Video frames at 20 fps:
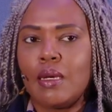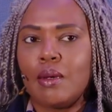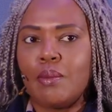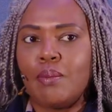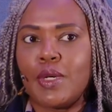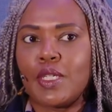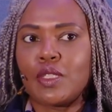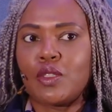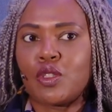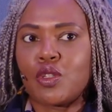
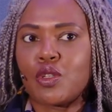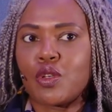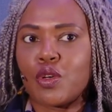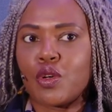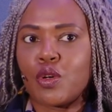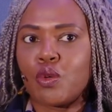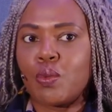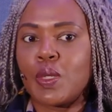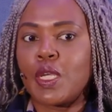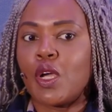but
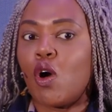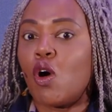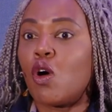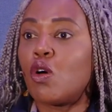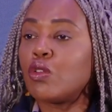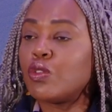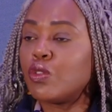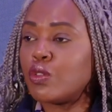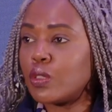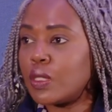we
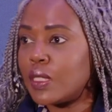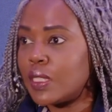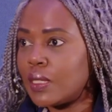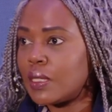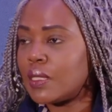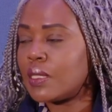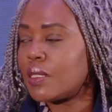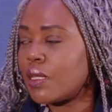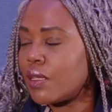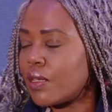all know
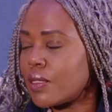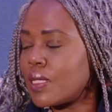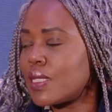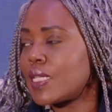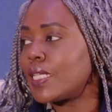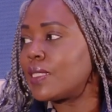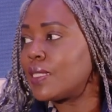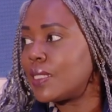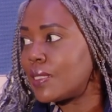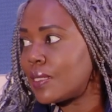this
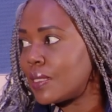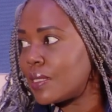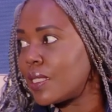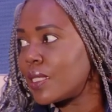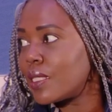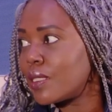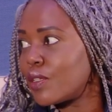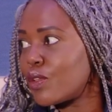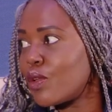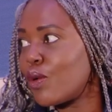
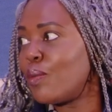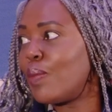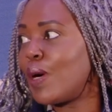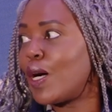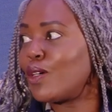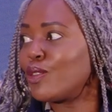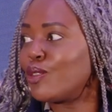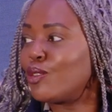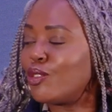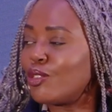statistic
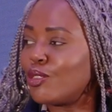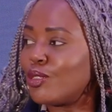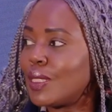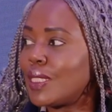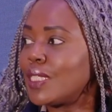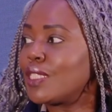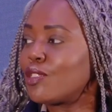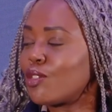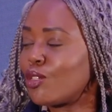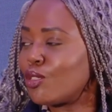about the
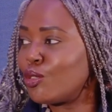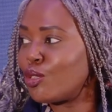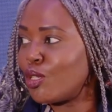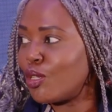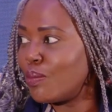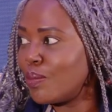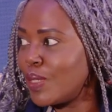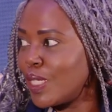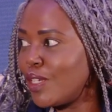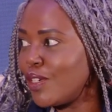600
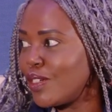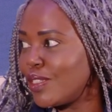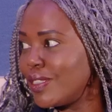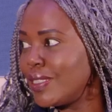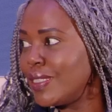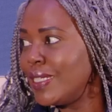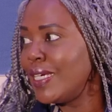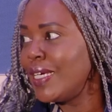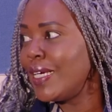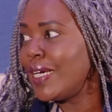million